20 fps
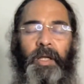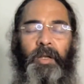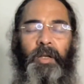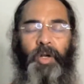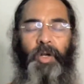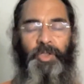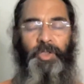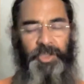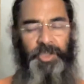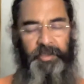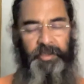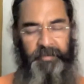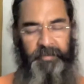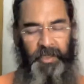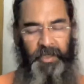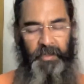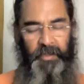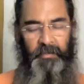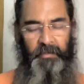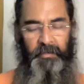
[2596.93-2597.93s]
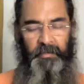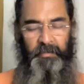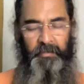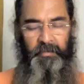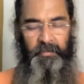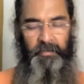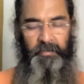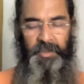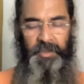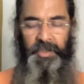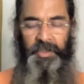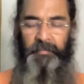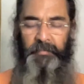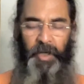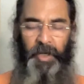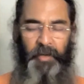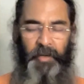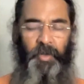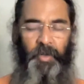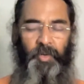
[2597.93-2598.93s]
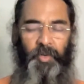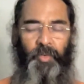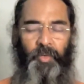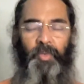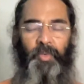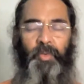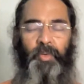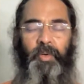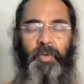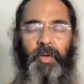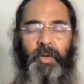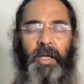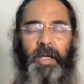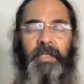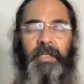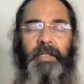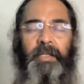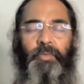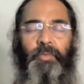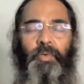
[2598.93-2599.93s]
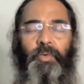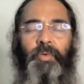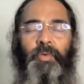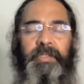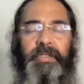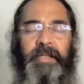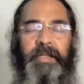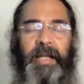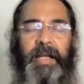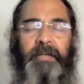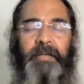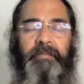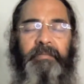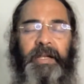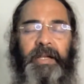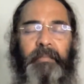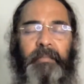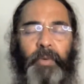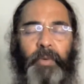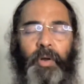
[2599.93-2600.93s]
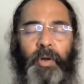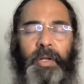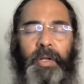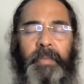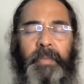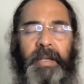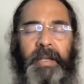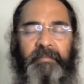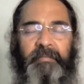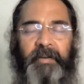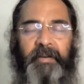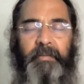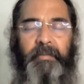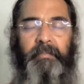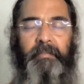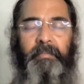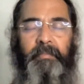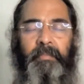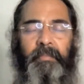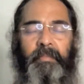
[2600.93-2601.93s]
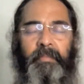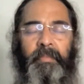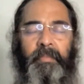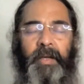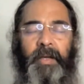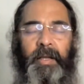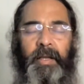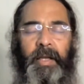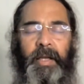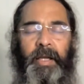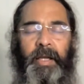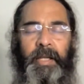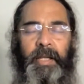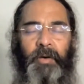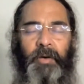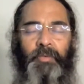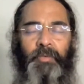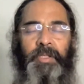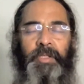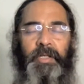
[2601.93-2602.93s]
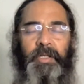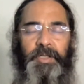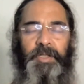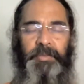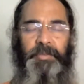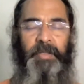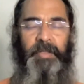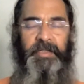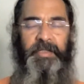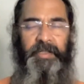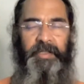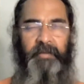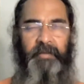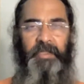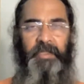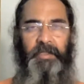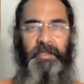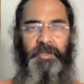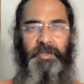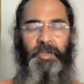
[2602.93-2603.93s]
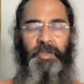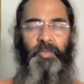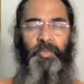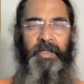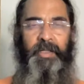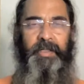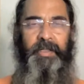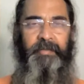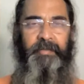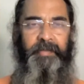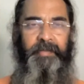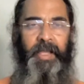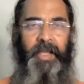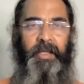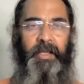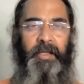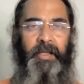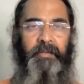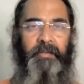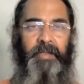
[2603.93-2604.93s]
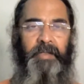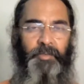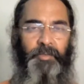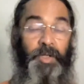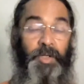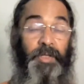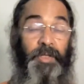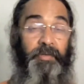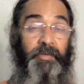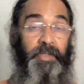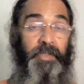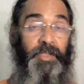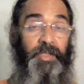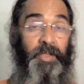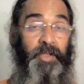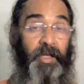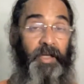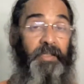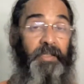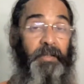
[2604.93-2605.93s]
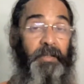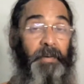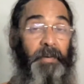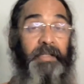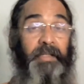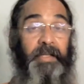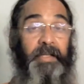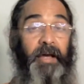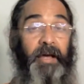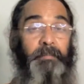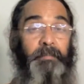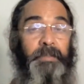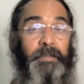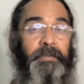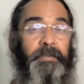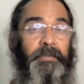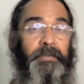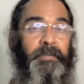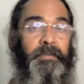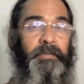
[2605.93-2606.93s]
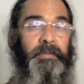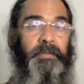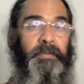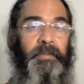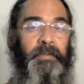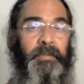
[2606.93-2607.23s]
Lord Shiva is the Paramaguru, and the Guru is kind of an embodiment of him. Now, in the Kashmiri Saiva Darshan, what they're saying is that when this Shaktipada happens,